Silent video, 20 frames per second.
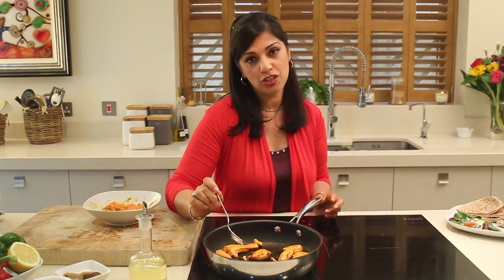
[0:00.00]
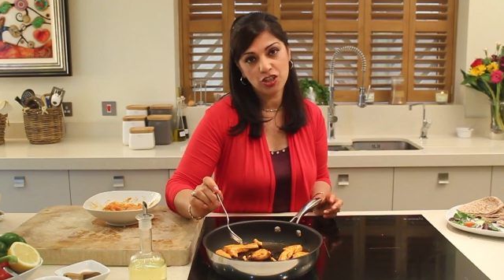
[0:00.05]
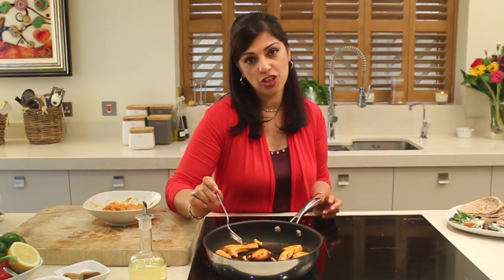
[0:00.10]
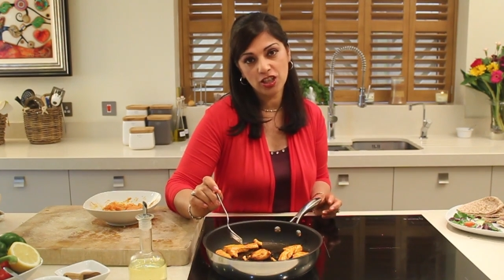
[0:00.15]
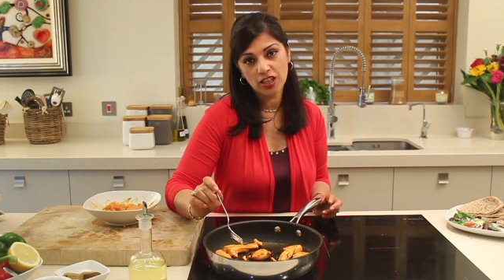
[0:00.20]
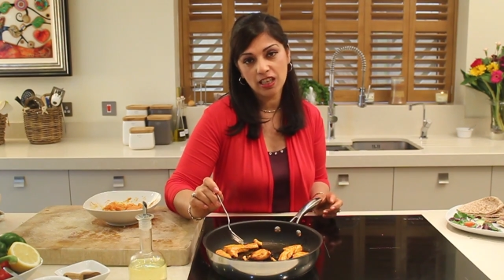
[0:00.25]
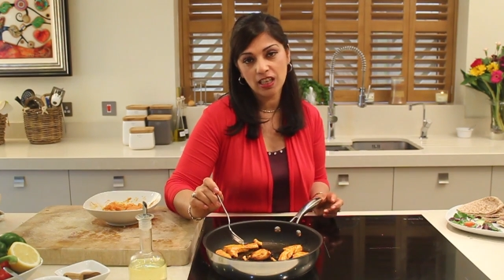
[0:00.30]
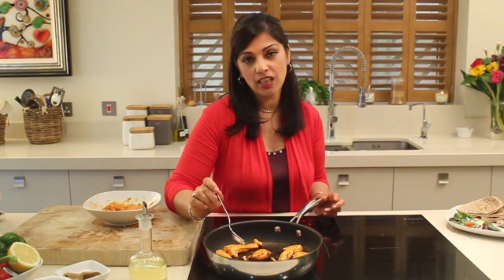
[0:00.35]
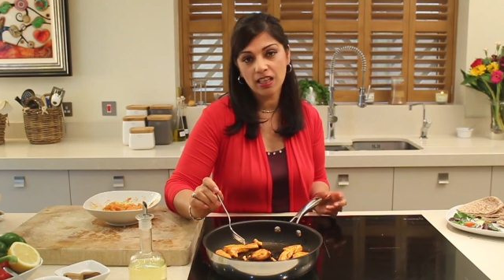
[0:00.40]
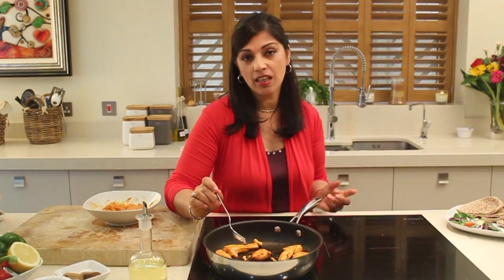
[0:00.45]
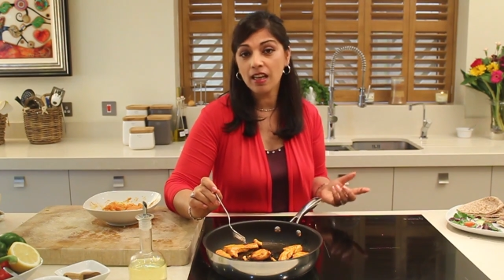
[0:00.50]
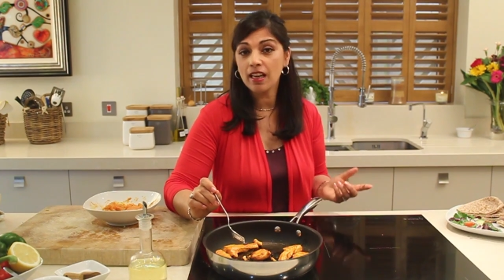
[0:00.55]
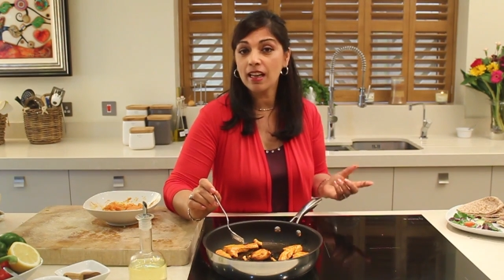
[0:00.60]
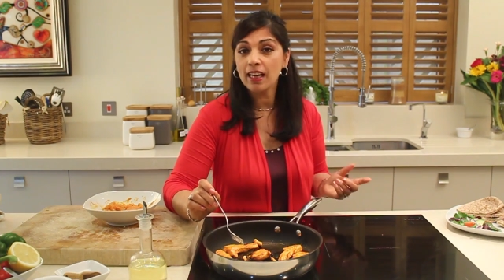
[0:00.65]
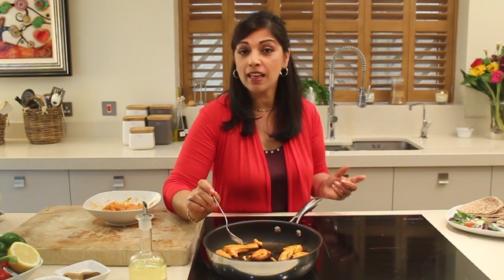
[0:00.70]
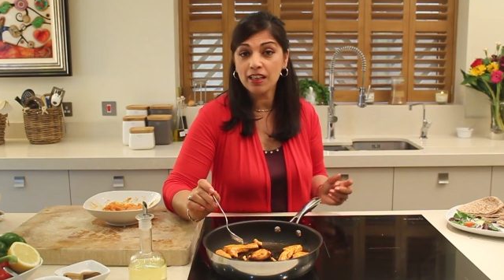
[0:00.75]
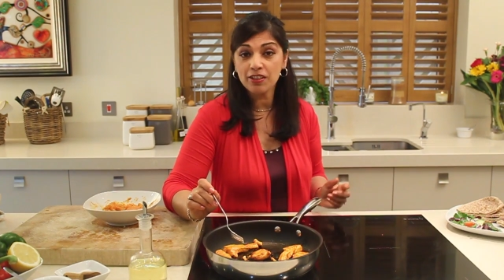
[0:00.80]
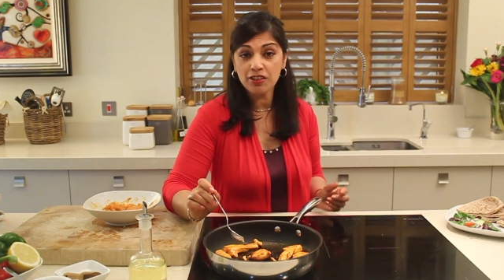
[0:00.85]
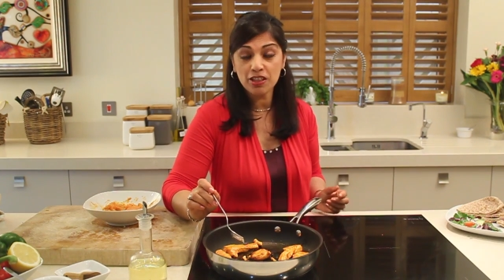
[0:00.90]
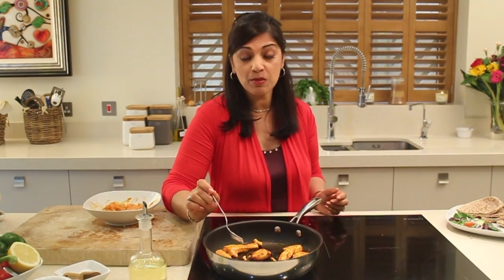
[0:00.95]
chicken and
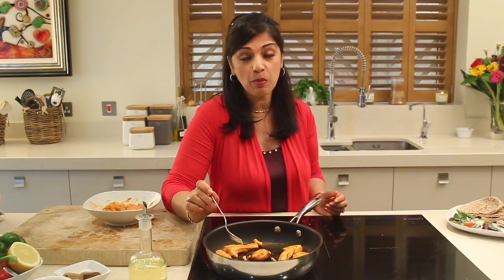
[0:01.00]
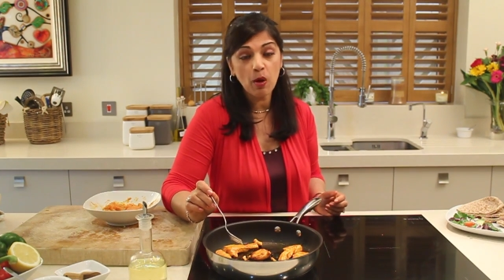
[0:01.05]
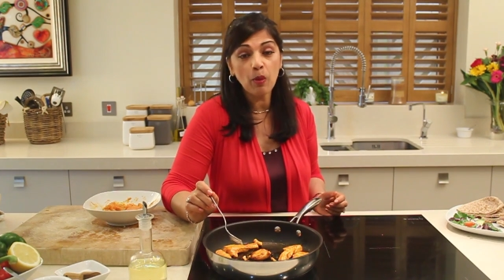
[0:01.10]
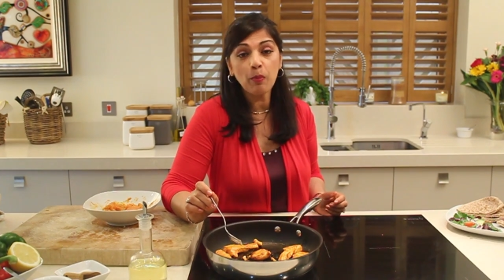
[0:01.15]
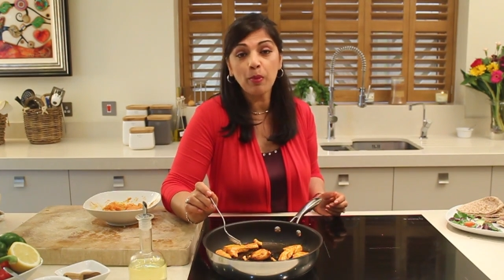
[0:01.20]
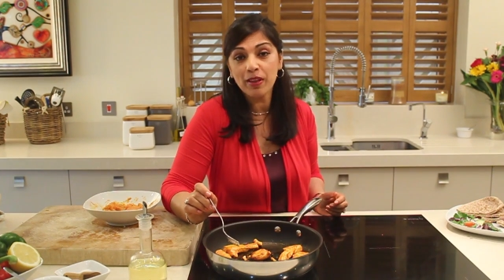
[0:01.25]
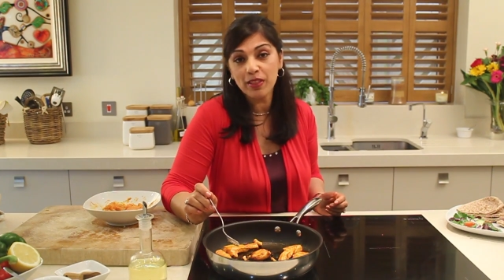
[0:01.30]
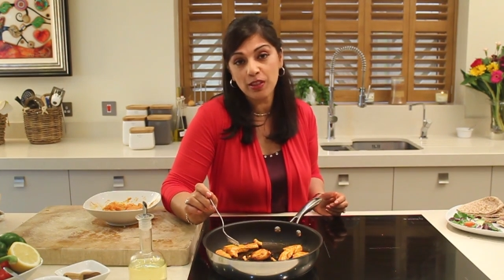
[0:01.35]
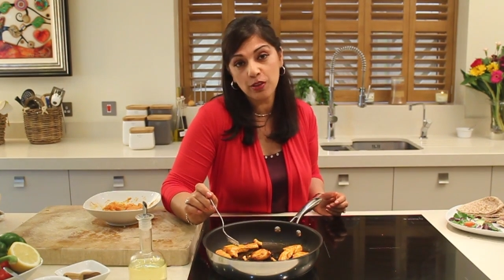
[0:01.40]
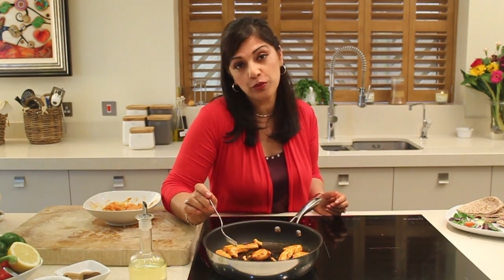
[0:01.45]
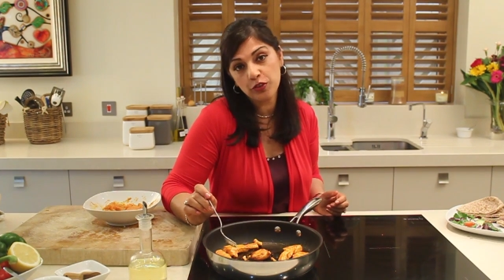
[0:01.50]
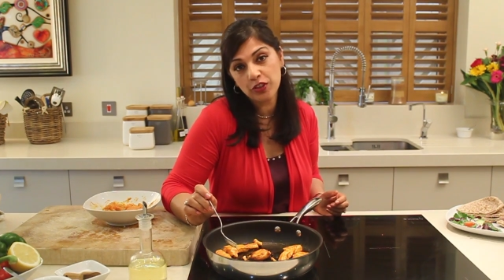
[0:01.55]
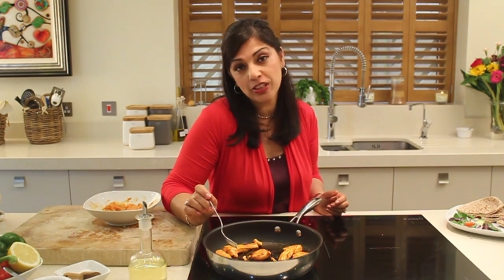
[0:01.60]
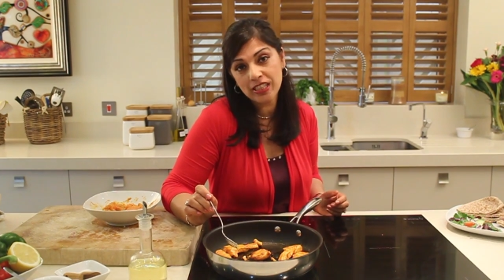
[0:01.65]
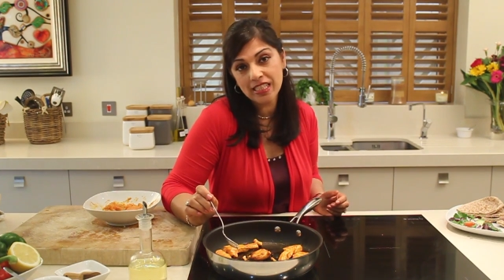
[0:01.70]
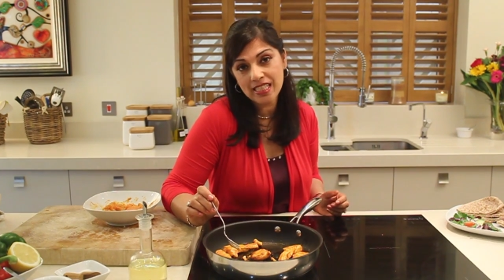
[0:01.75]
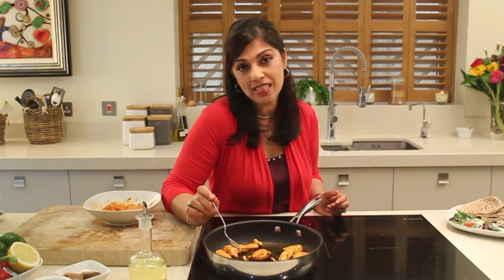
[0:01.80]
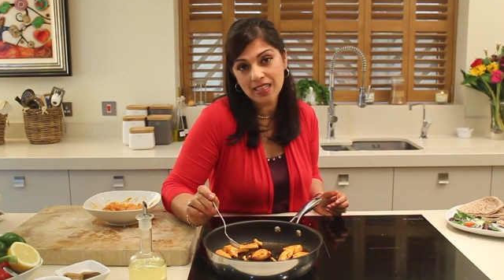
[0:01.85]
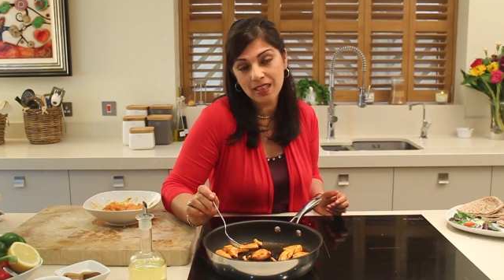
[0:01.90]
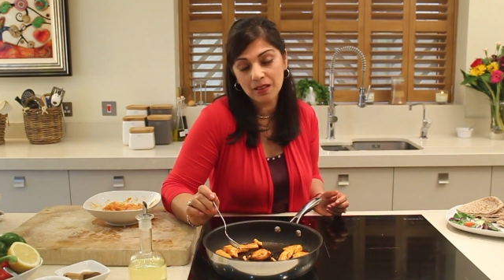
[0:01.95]
I can just pop it in the
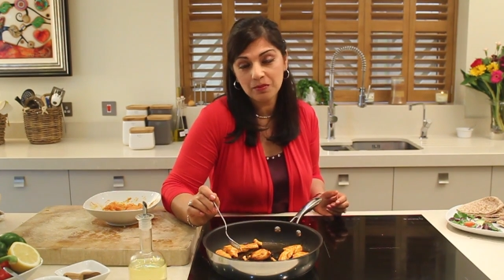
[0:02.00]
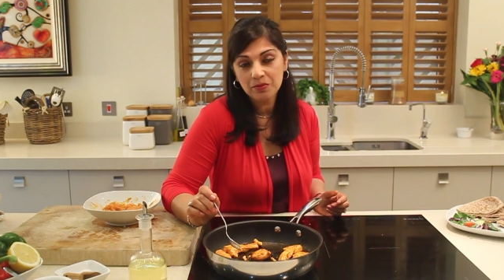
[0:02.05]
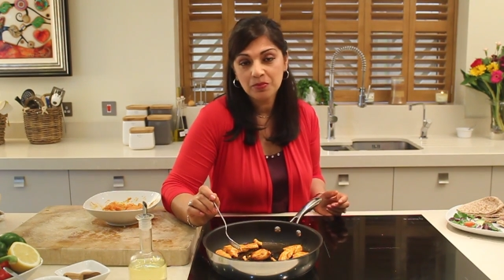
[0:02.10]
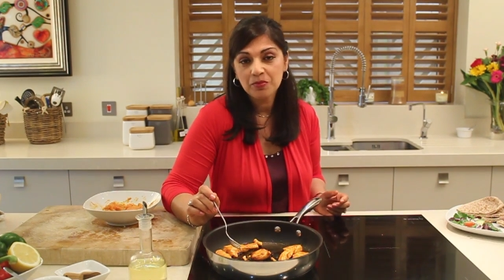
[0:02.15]
freezer.